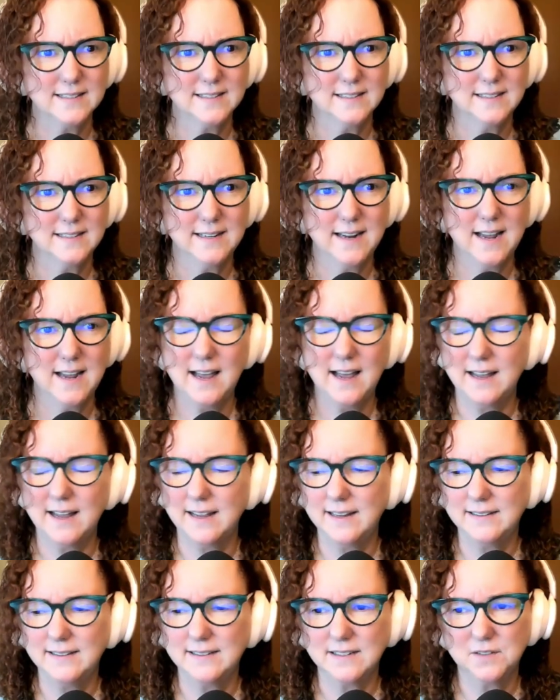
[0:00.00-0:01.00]
Yeah,
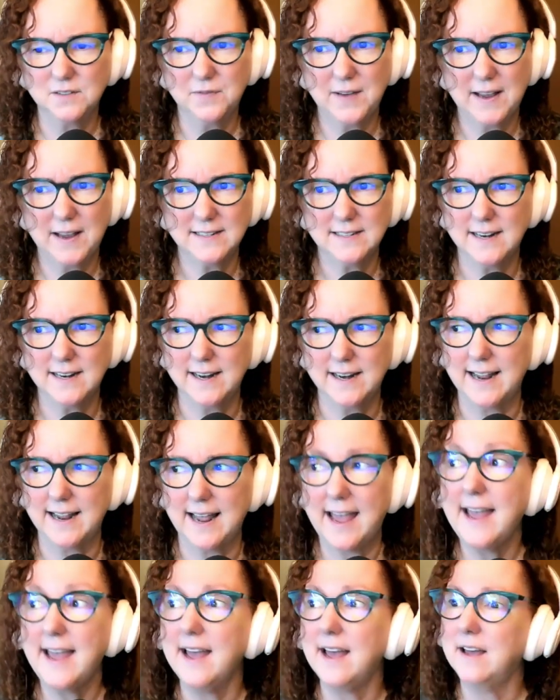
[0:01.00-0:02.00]
it's fascinating.
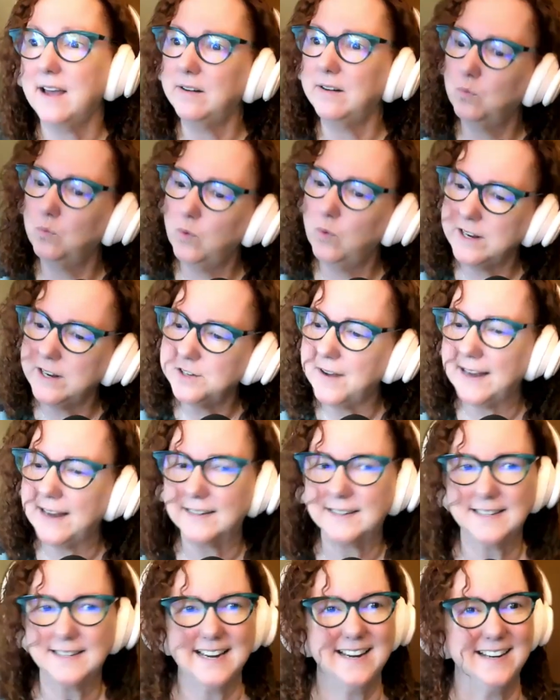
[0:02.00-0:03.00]
And which
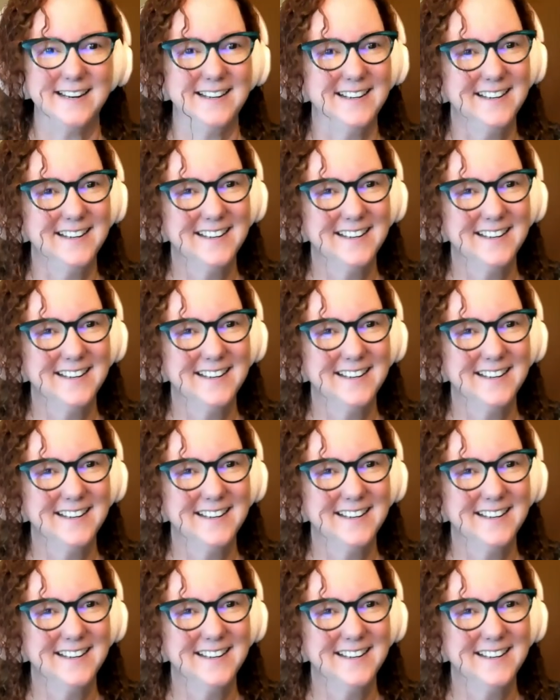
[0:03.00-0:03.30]
vaccine